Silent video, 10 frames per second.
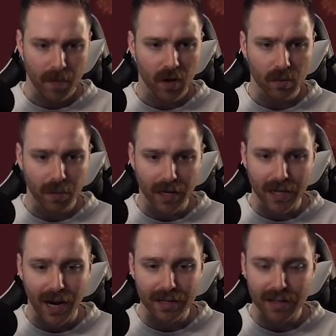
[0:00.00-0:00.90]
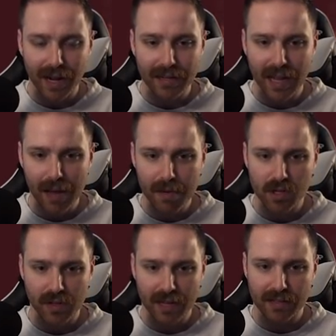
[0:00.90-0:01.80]
Oh my god, 9
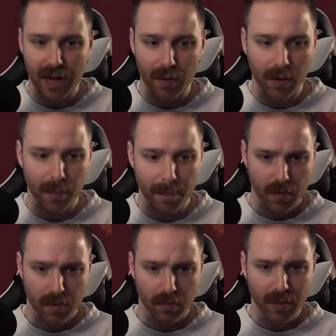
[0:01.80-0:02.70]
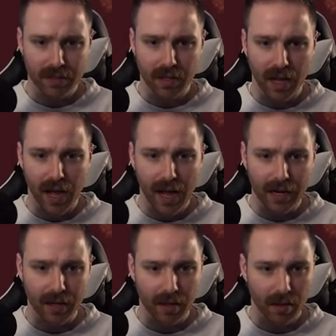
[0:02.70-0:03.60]
damage on that tower. What the heck?
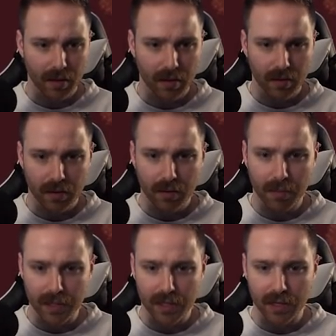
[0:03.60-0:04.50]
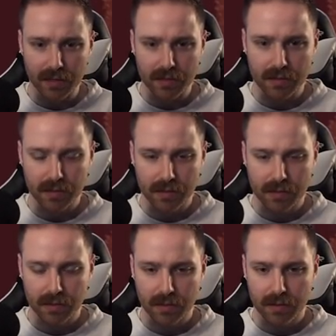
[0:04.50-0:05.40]
Oh my goodness.
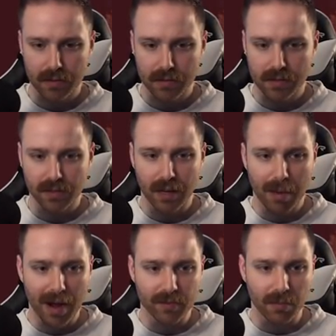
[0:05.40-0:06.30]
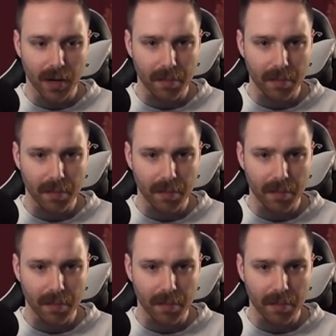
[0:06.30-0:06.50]
Still came after me.